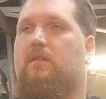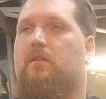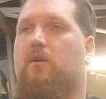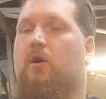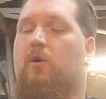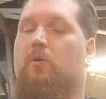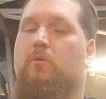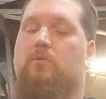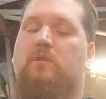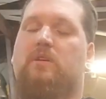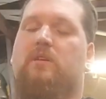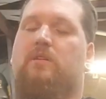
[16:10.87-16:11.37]

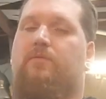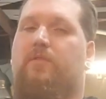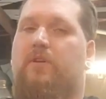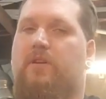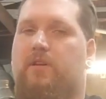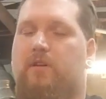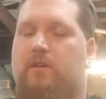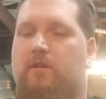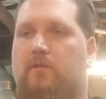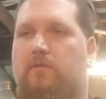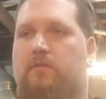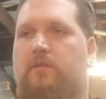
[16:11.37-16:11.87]
only
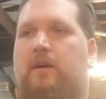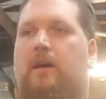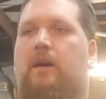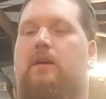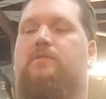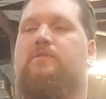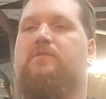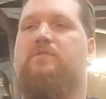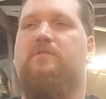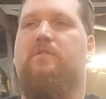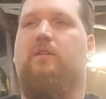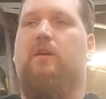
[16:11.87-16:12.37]
video, not
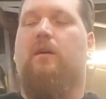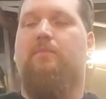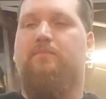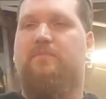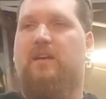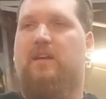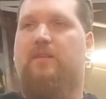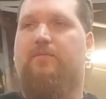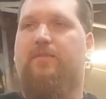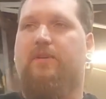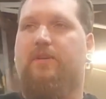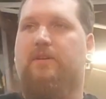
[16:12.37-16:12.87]
just an
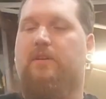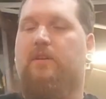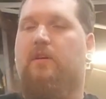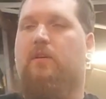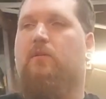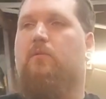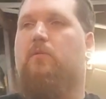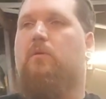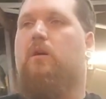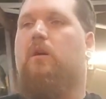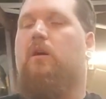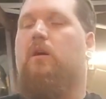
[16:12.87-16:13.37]
update
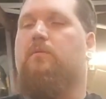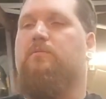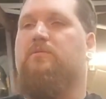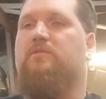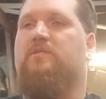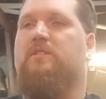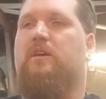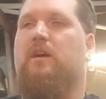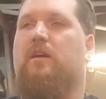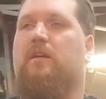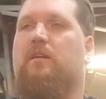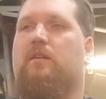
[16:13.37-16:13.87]
video,
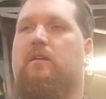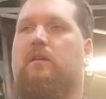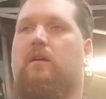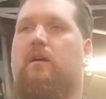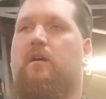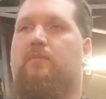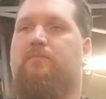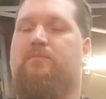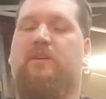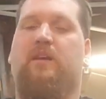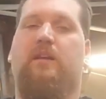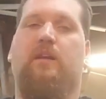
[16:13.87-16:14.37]
just kind of to
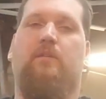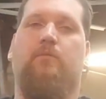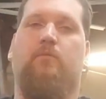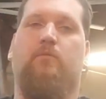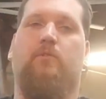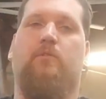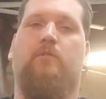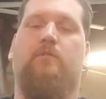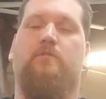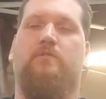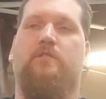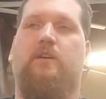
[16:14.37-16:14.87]
update
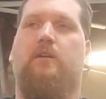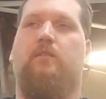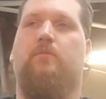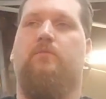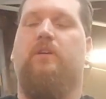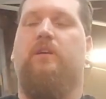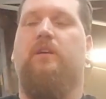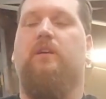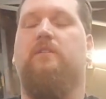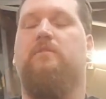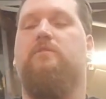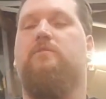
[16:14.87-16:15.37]
everyone on the channel of
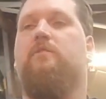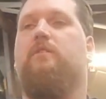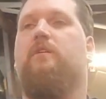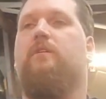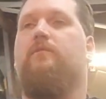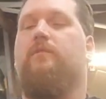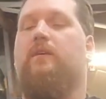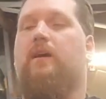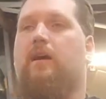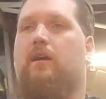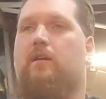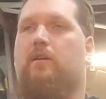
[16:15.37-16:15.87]
the history
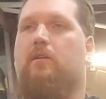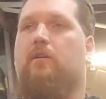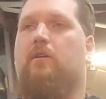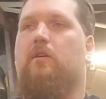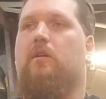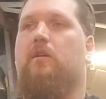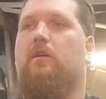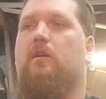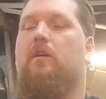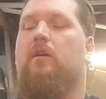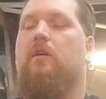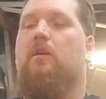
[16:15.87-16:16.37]
of that
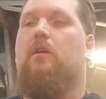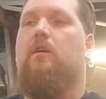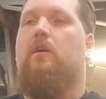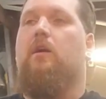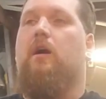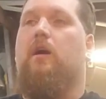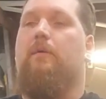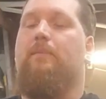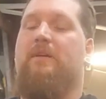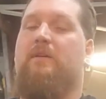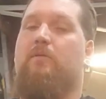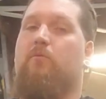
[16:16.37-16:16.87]
car.
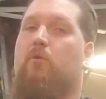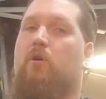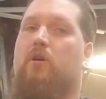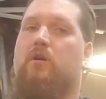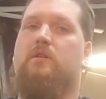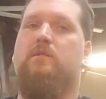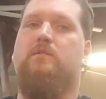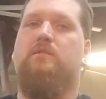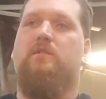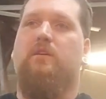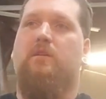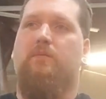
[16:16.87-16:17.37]
It
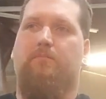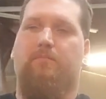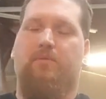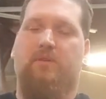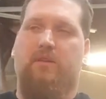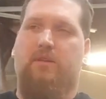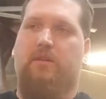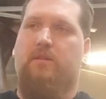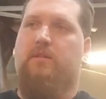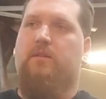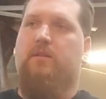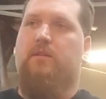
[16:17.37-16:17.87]
was
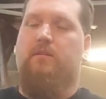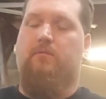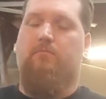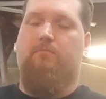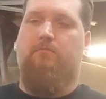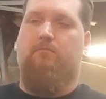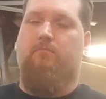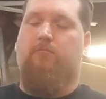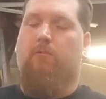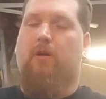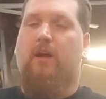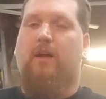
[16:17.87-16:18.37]
completely
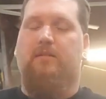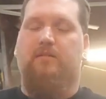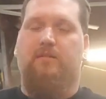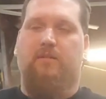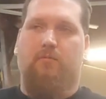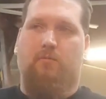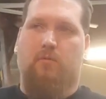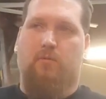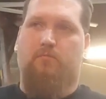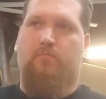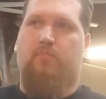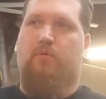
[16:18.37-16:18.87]
wrecked at
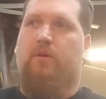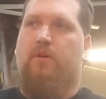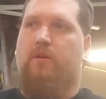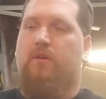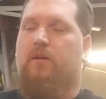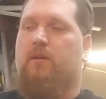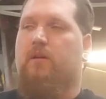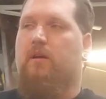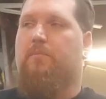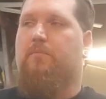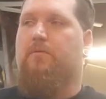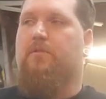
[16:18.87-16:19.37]
one point
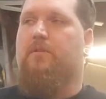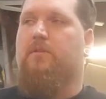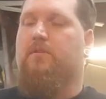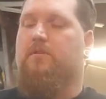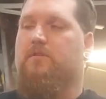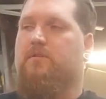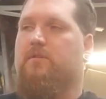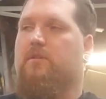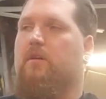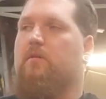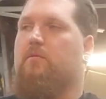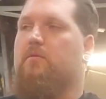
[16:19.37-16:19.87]
a couple
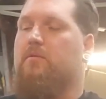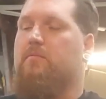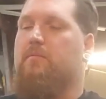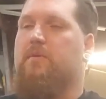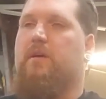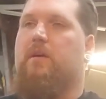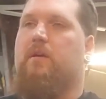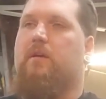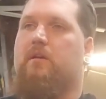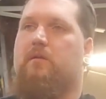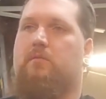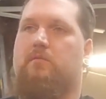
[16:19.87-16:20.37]
years ago with
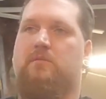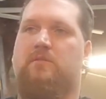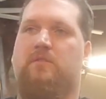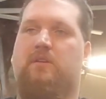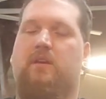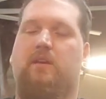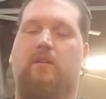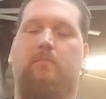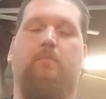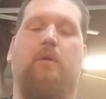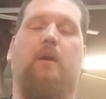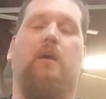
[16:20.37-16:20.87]
me. It was
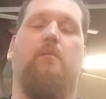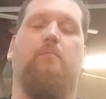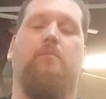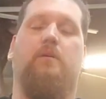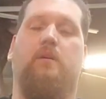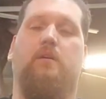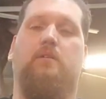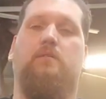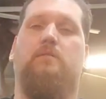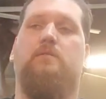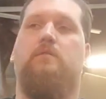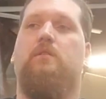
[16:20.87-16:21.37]
hit by a
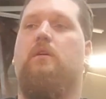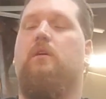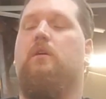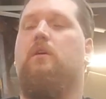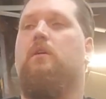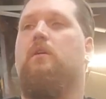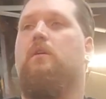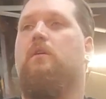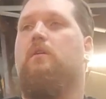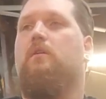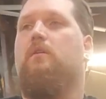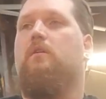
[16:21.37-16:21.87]
bus
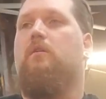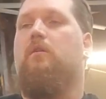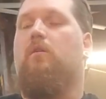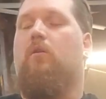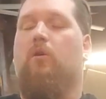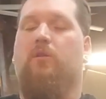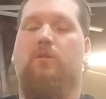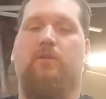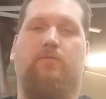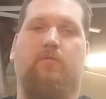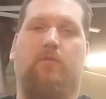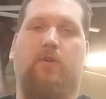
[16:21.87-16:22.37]

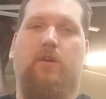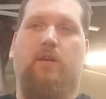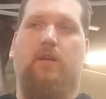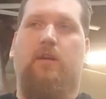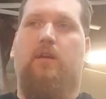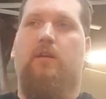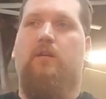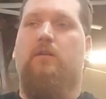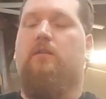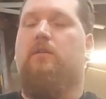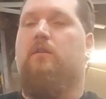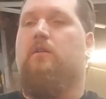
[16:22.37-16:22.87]
on the front
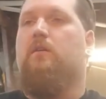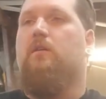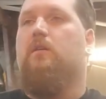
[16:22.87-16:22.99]
end